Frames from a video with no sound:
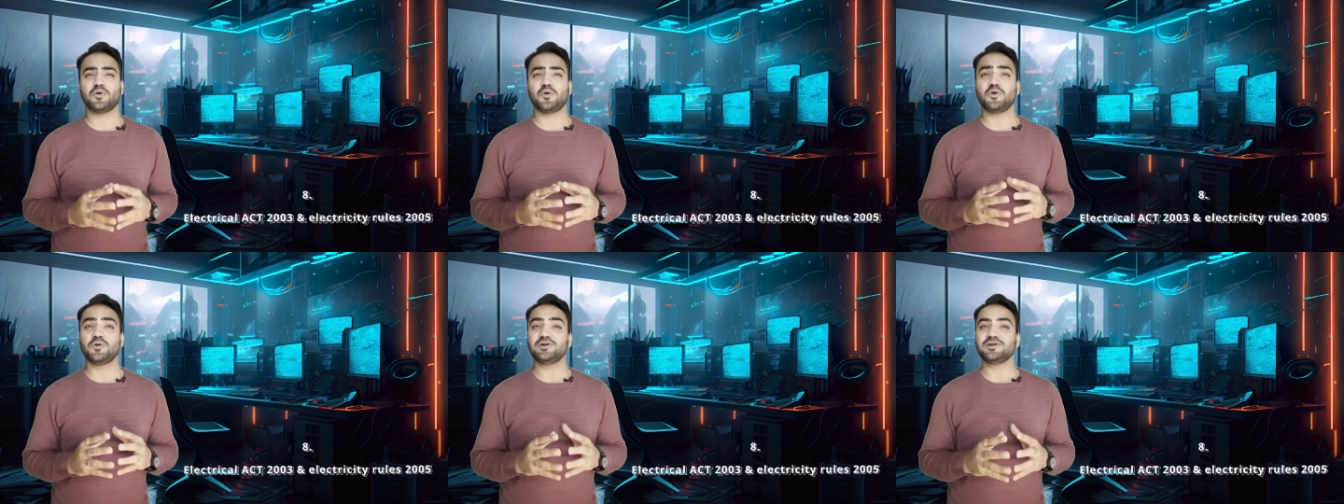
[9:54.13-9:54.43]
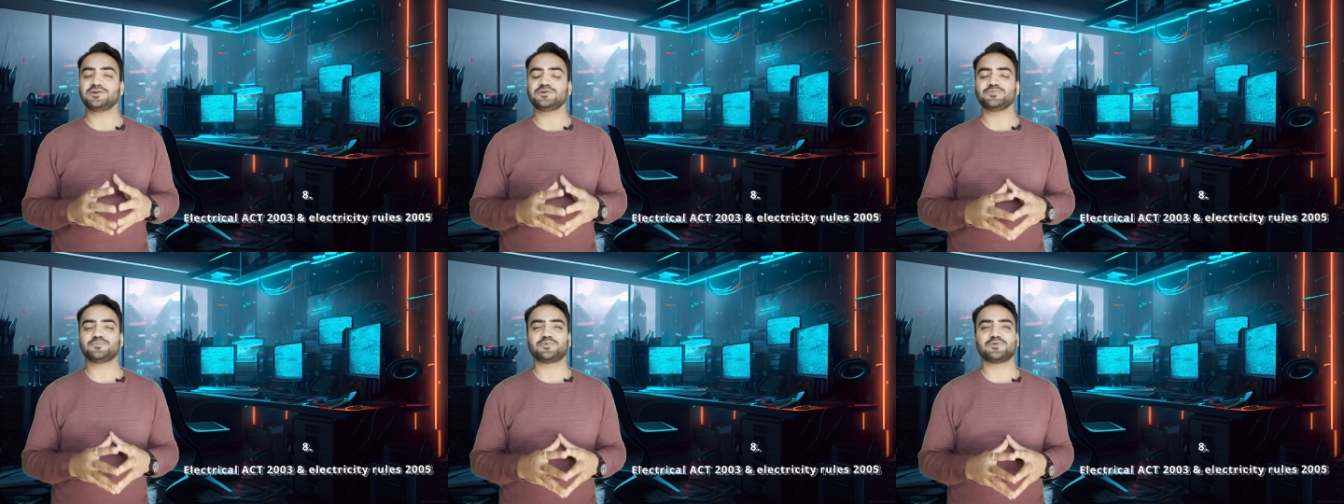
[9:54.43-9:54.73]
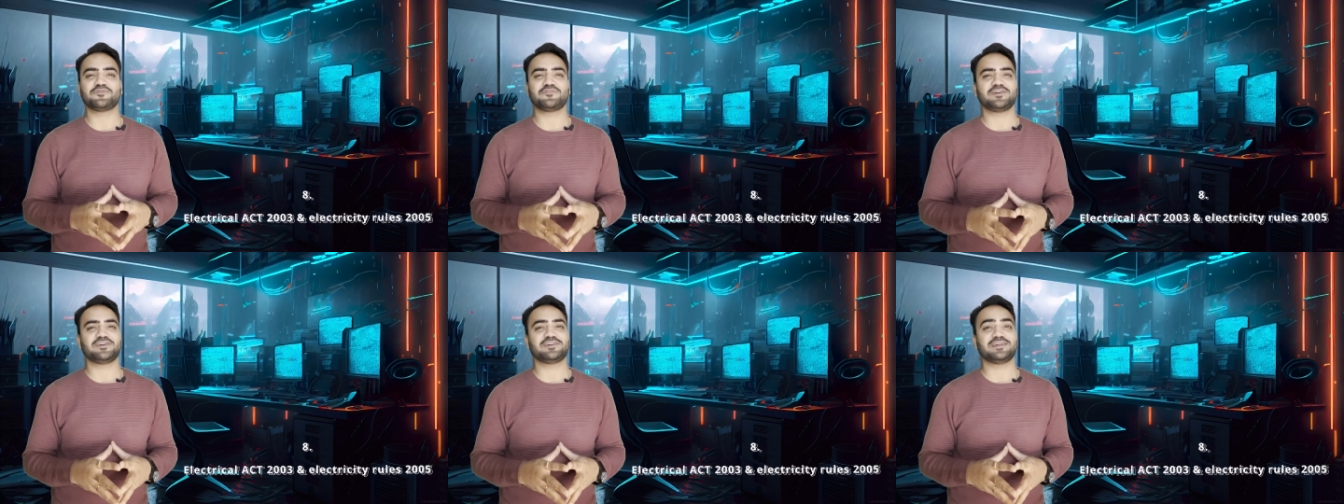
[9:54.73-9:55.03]
order to
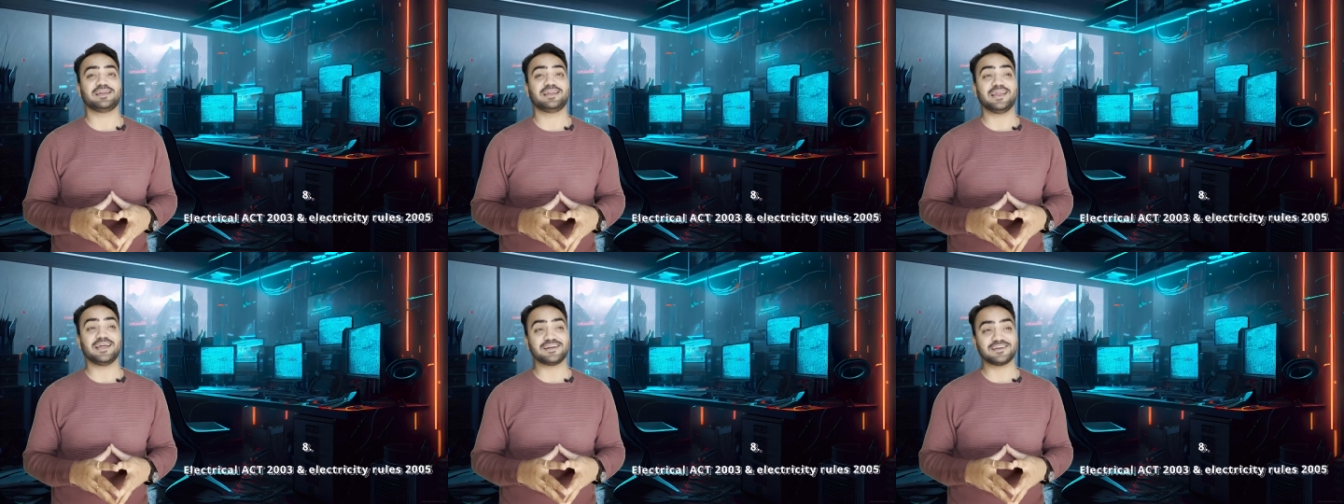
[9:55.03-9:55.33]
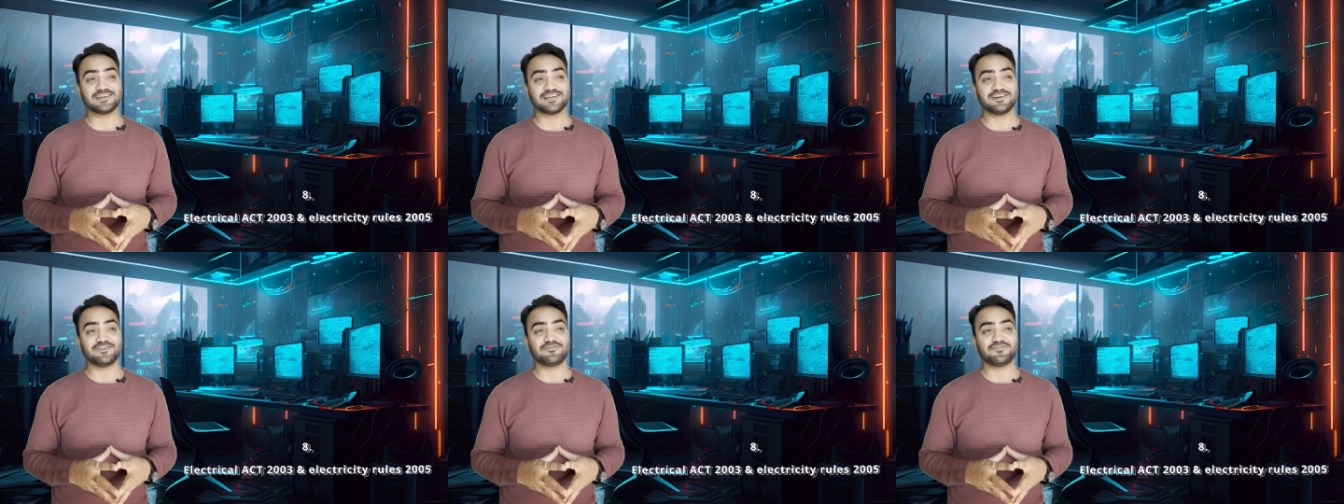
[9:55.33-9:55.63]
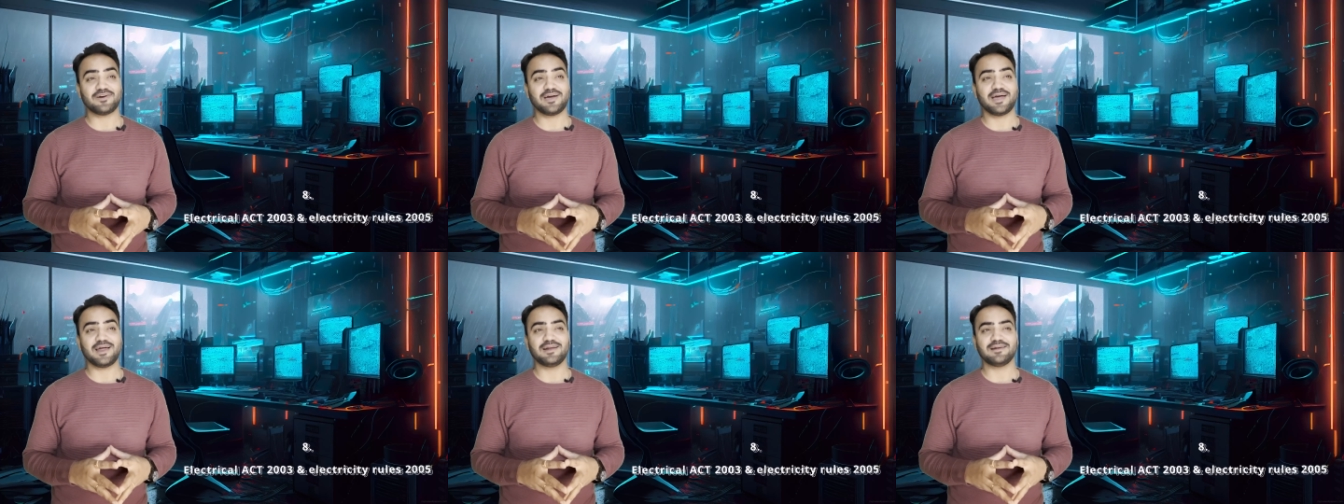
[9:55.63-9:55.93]
prevent electrical
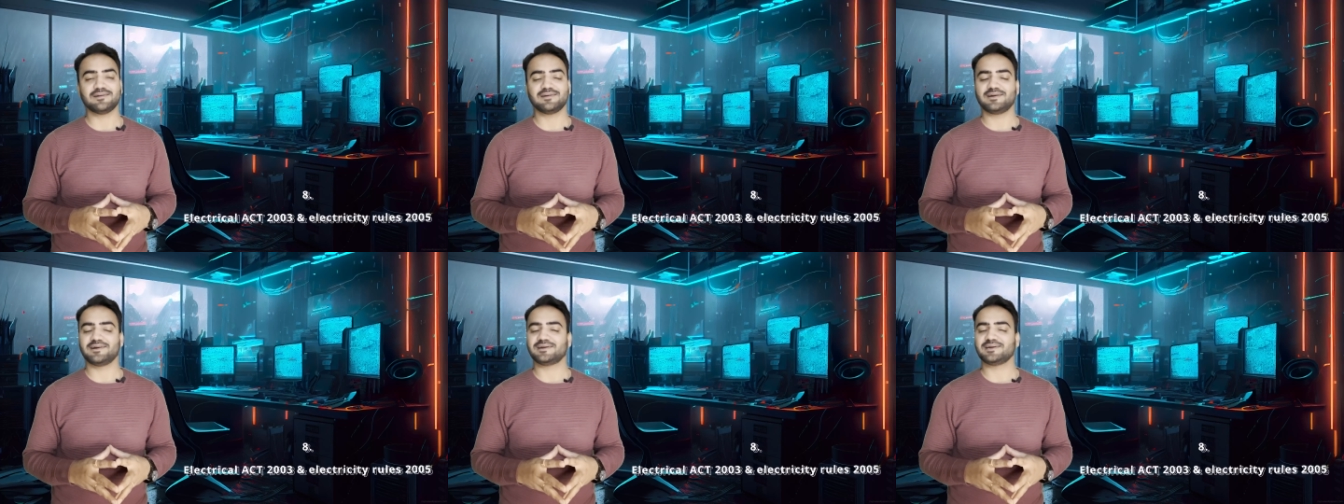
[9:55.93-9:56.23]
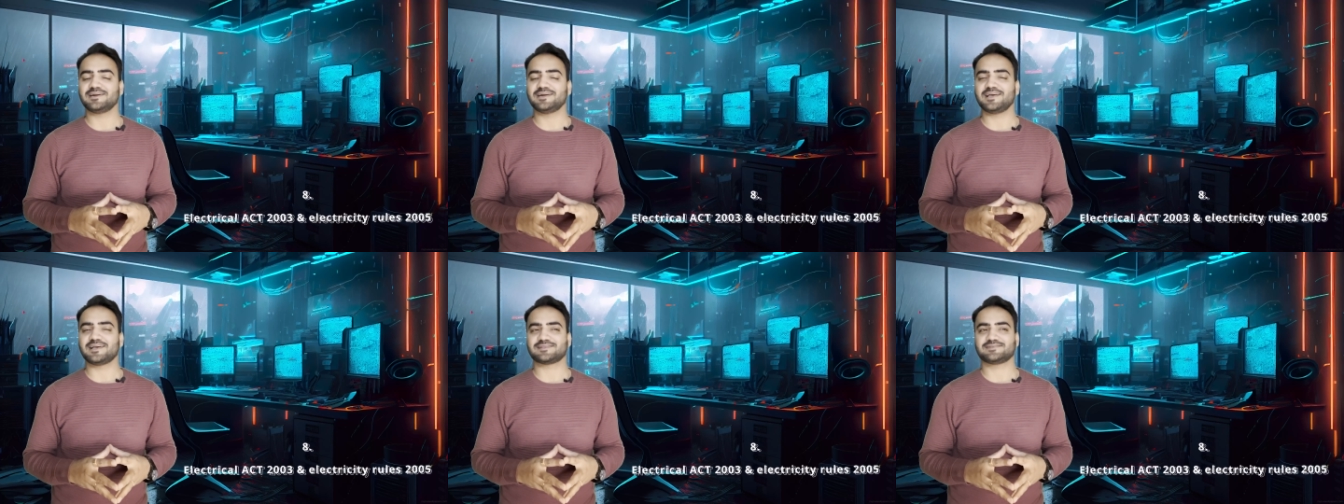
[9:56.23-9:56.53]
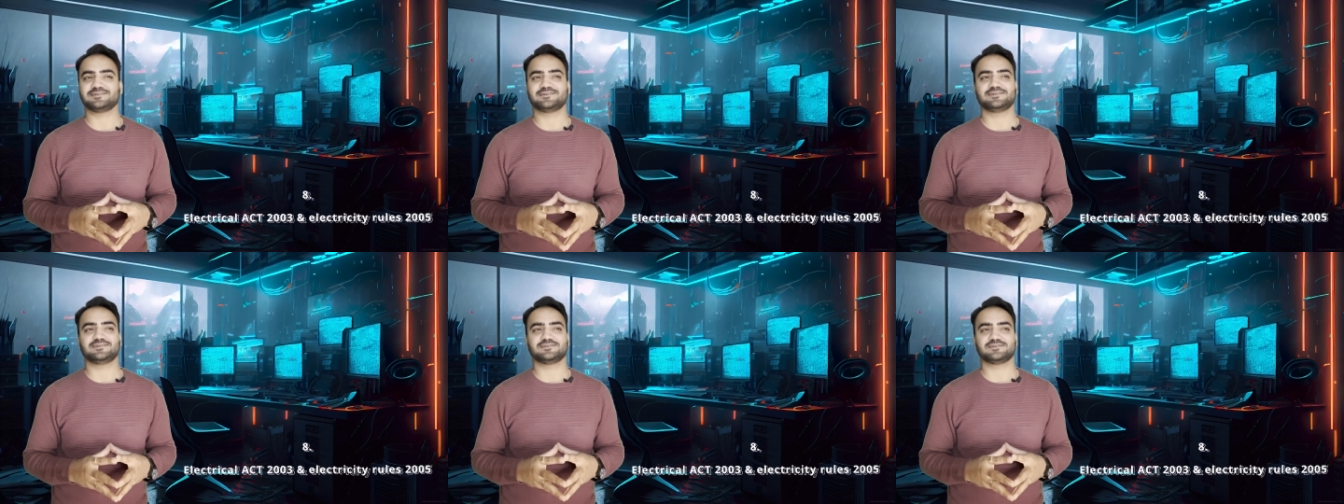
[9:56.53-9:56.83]
fire related
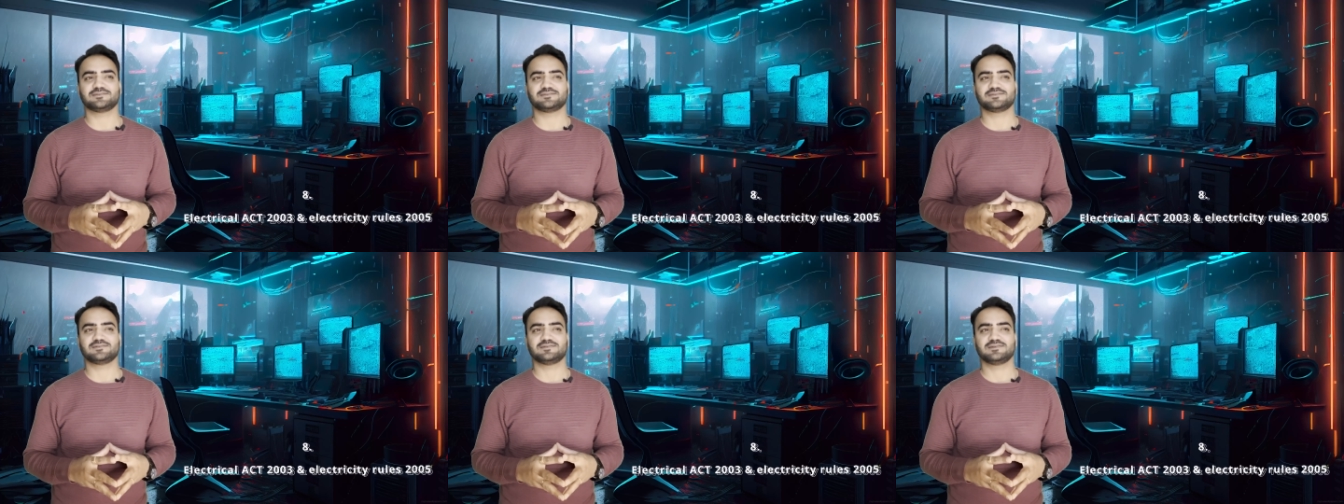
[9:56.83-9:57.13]
accidents.